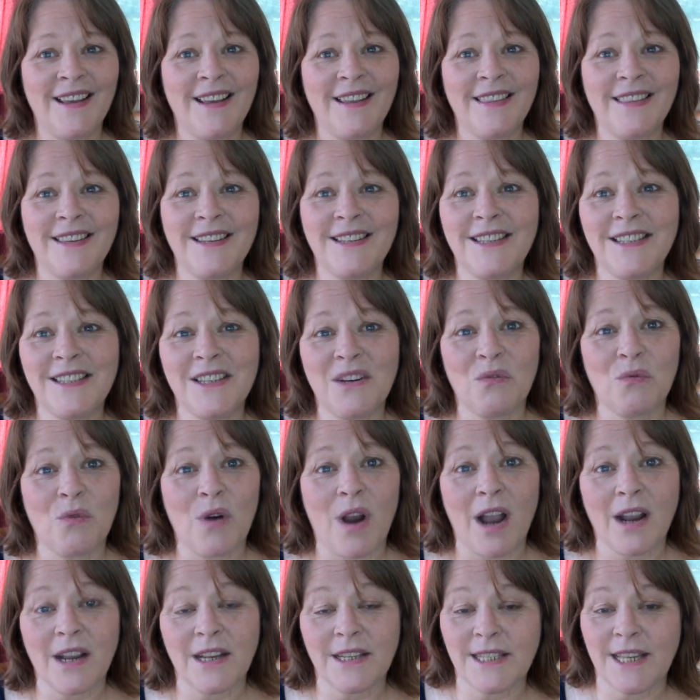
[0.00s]
this isn't
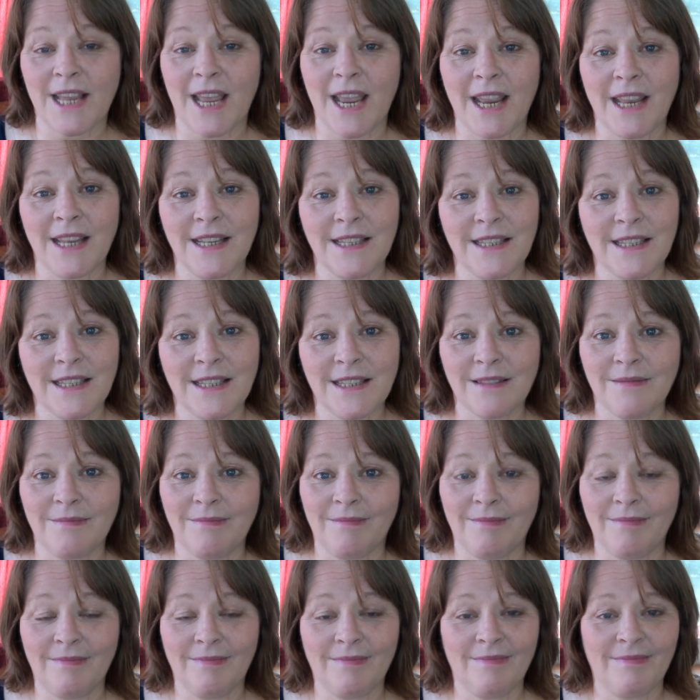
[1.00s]
rocket science.
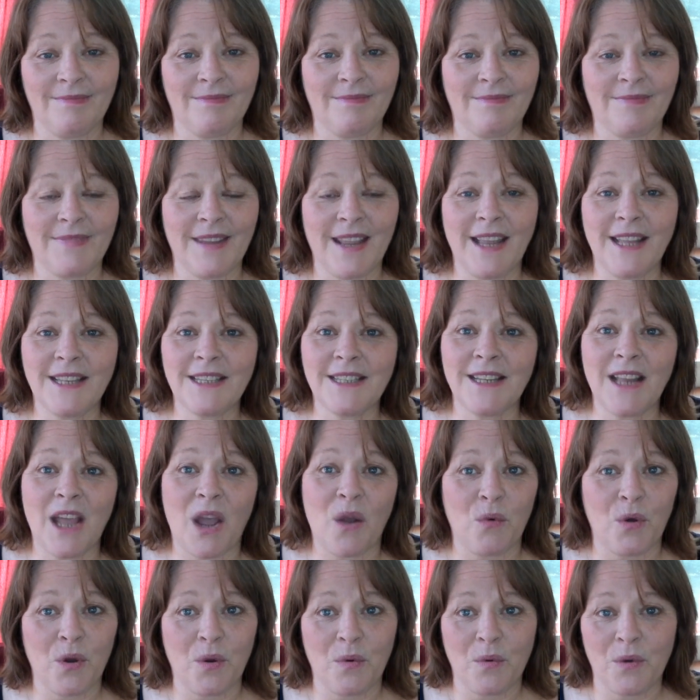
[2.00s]
It's
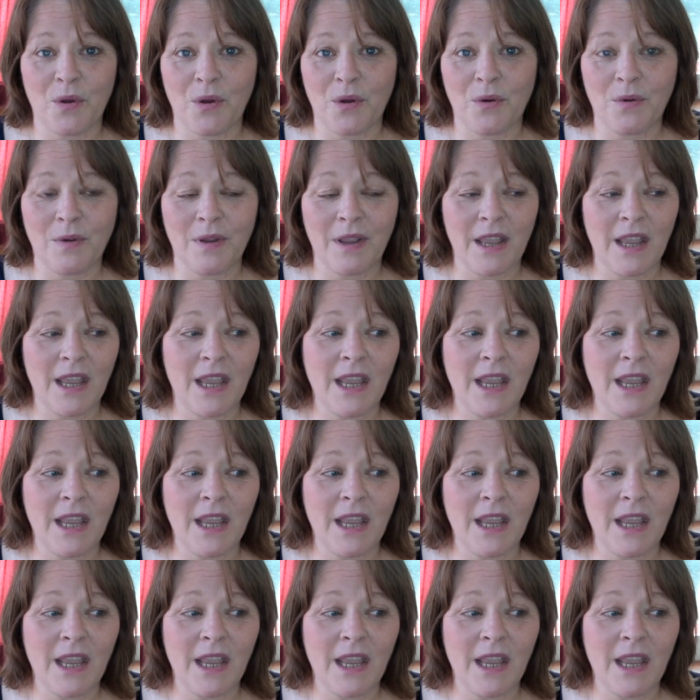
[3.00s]
not woo woo.